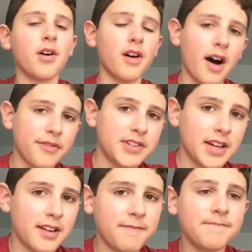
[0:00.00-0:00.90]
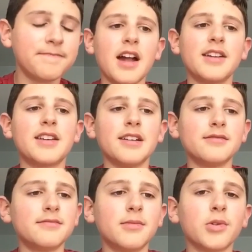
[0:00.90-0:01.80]
more often and
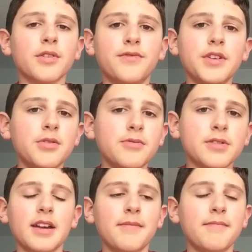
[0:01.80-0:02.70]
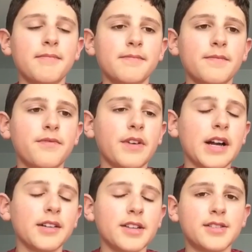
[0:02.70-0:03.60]
get more views and
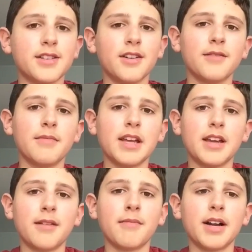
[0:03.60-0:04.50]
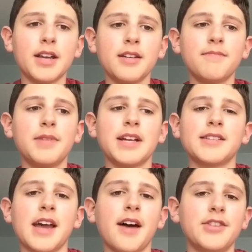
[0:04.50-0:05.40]
finally start making money because
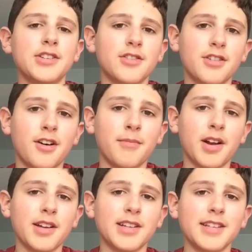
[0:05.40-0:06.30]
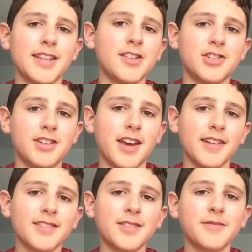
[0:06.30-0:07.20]
I haven't turned on monetization
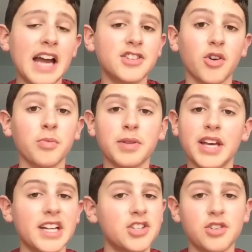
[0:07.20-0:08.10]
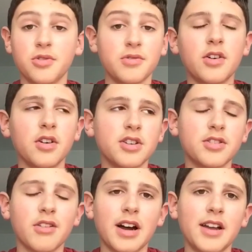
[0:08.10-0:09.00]
yet. I don't plan to, or
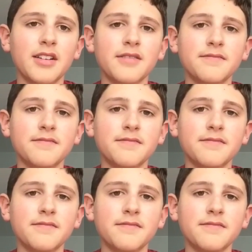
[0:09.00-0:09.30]
do I?